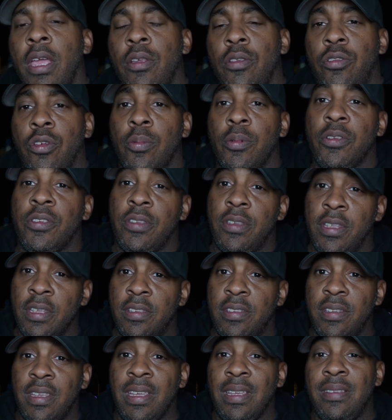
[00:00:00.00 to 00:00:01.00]
YouTubers,
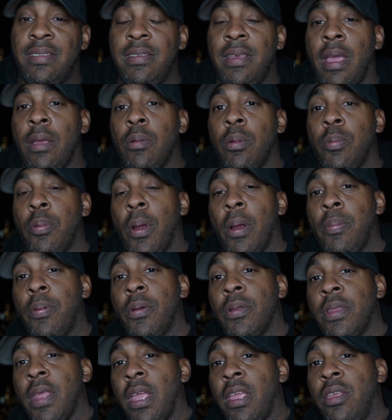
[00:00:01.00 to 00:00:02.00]
this is the
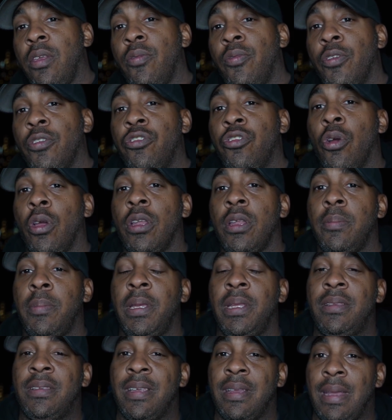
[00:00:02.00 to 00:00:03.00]
Angryprepper. Thank you for joining
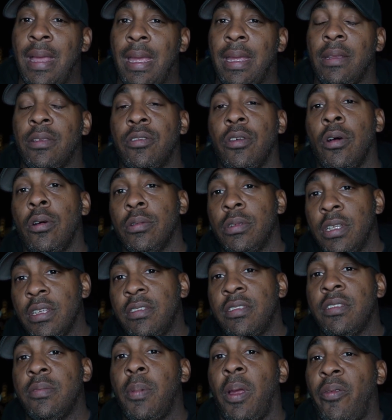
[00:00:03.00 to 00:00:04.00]
me tonight. So
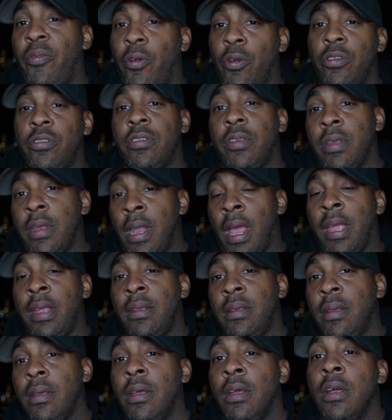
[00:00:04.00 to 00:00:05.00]
this is my first night
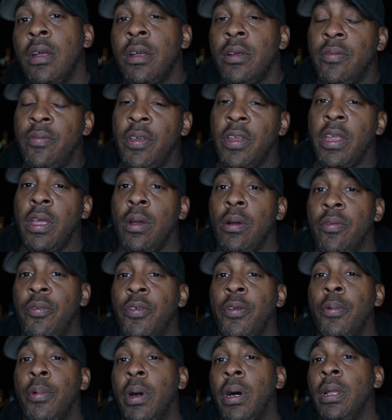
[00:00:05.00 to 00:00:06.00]
video, if
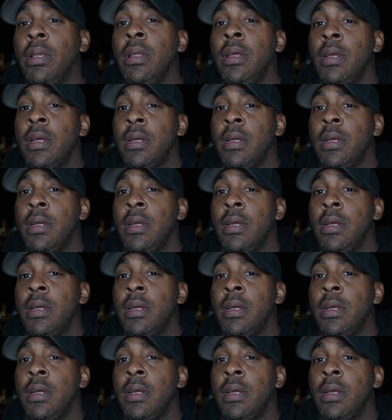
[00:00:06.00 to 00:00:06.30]
you will.